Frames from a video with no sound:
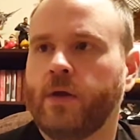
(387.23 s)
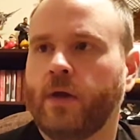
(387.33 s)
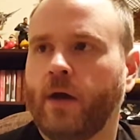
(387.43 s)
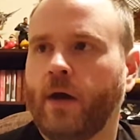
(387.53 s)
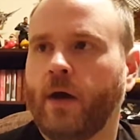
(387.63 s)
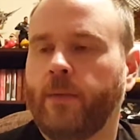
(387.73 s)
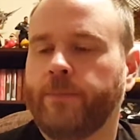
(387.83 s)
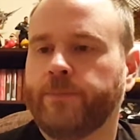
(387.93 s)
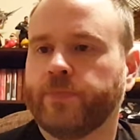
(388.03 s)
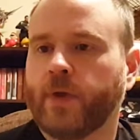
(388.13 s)

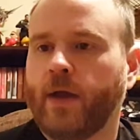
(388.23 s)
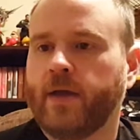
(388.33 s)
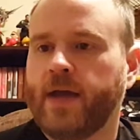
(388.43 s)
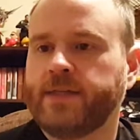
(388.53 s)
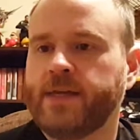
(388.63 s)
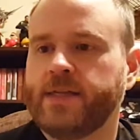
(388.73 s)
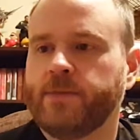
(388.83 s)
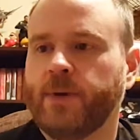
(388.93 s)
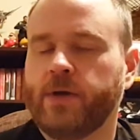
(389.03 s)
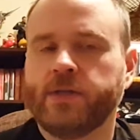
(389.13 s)
I'd say it's
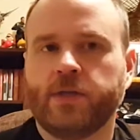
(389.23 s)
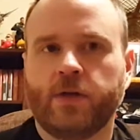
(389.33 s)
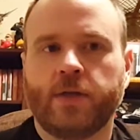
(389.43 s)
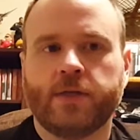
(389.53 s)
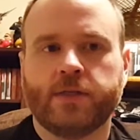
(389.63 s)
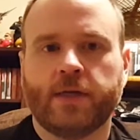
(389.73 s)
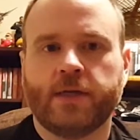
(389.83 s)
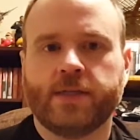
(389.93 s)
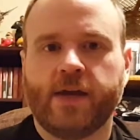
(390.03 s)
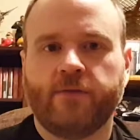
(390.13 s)
about as good as
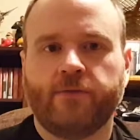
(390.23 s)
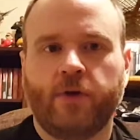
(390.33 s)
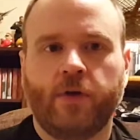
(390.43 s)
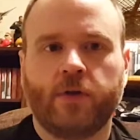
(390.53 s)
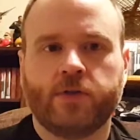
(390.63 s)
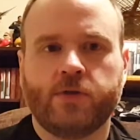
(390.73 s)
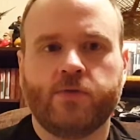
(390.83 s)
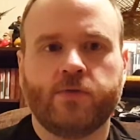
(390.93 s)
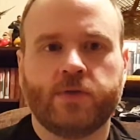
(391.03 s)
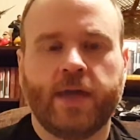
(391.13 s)
Titanfall
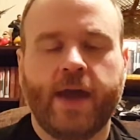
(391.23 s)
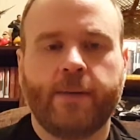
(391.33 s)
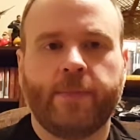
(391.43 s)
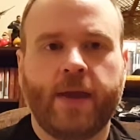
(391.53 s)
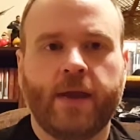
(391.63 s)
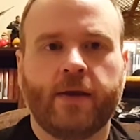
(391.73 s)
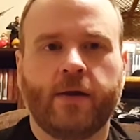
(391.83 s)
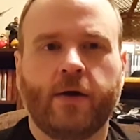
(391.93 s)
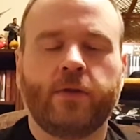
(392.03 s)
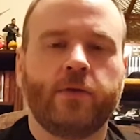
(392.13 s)
2's campaign,
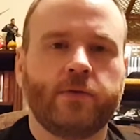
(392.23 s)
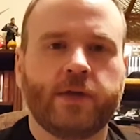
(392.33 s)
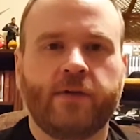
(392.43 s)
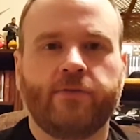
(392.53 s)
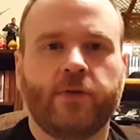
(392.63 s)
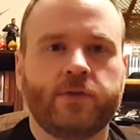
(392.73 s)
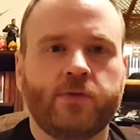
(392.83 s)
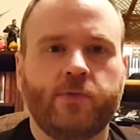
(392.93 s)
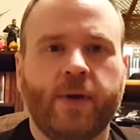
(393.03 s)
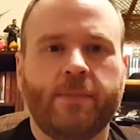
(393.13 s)
although Titanfall
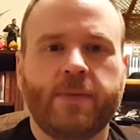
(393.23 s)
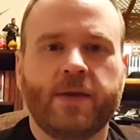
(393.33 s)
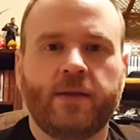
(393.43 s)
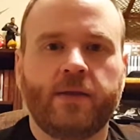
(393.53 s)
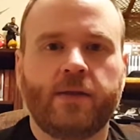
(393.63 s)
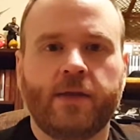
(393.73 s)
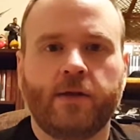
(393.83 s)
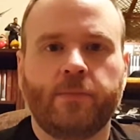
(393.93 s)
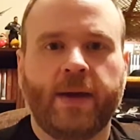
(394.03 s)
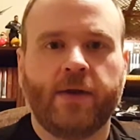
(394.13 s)
2 might be a
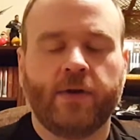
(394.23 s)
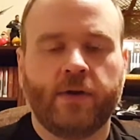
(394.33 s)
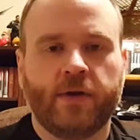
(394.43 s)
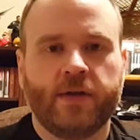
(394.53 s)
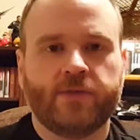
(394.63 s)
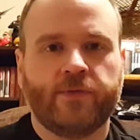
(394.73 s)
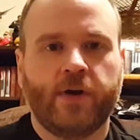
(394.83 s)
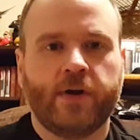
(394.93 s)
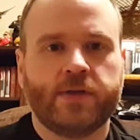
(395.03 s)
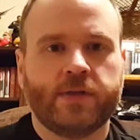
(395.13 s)
little better as
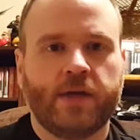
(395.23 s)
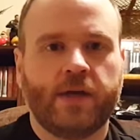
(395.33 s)
far as